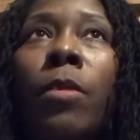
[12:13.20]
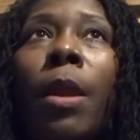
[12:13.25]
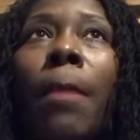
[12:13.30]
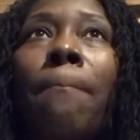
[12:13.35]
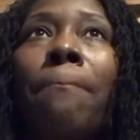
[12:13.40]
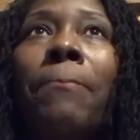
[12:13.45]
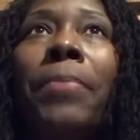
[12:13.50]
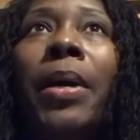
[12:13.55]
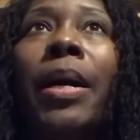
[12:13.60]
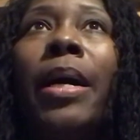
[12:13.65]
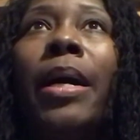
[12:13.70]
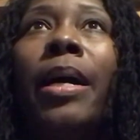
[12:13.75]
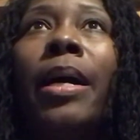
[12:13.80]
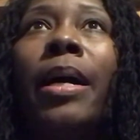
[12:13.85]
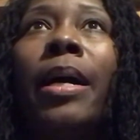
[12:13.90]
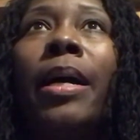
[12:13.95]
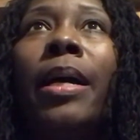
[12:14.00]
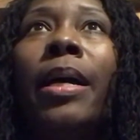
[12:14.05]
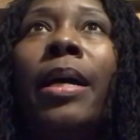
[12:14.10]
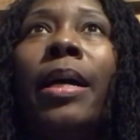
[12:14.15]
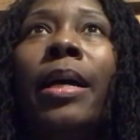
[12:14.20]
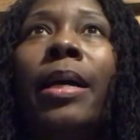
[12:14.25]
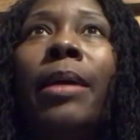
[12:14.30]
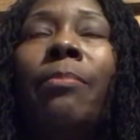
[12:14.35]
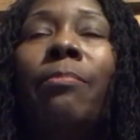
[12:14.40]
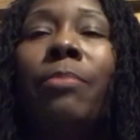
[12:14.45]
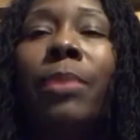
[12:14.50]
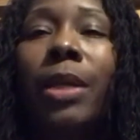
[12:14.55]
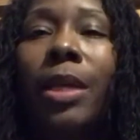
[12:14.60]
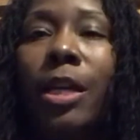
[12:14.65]

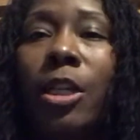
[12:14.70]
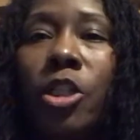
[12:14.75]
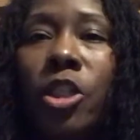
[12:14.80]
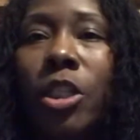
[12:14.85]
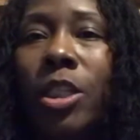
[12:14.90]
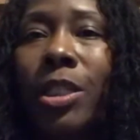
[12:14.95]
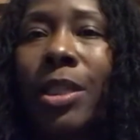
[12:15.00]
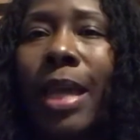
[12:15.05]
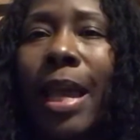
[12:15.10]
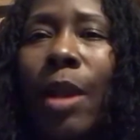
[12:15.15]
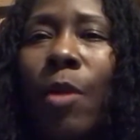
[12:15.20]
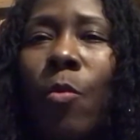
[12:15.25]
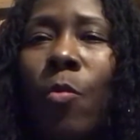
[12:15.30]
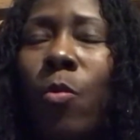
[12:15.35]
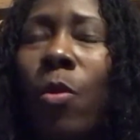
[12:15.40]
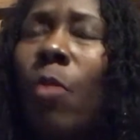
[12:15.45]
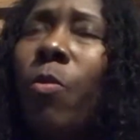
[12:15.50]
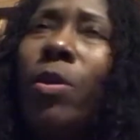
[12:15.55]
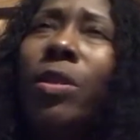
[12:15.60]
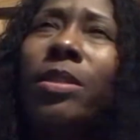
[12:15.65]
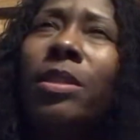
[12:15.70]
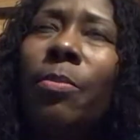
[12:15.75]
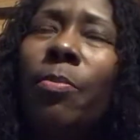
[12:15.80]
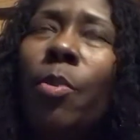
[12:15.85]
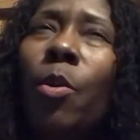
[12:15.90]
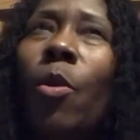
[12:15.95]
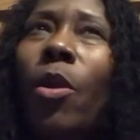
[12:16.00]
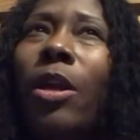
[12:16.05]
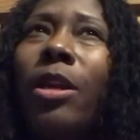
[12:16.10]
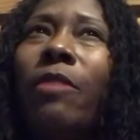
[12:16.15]
but because she's like, what was the
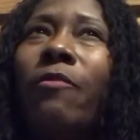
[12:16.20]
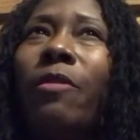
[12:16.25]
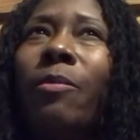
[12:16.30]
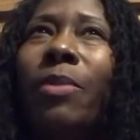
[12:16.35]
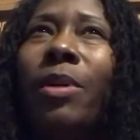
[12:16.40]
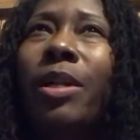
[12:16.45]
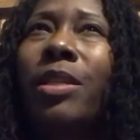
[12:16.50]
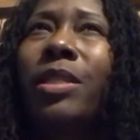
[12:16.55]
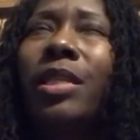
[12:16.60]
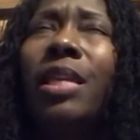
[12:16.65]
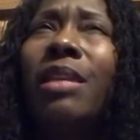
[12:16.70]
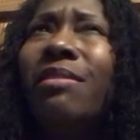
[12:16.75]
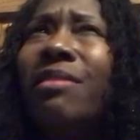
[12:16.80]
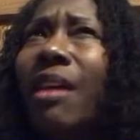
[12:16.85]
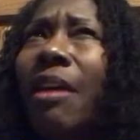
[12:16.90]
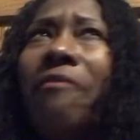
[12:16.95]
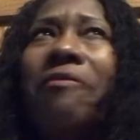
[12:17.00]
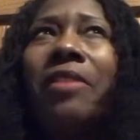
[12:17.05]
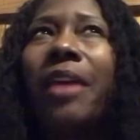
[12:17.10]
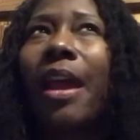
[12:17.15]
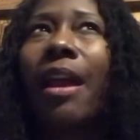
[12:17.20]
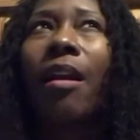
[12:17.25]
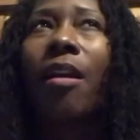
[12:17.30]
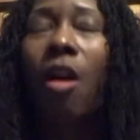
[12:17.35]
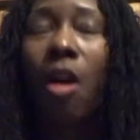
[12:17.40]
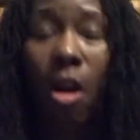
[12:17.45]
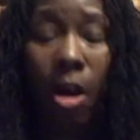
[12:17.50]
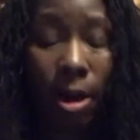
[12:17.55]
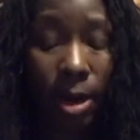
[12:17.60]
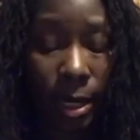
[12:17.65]
point of it? Because he loved that
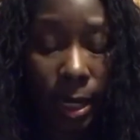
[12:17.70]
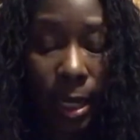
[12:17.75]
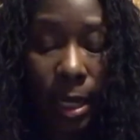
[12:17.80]
car.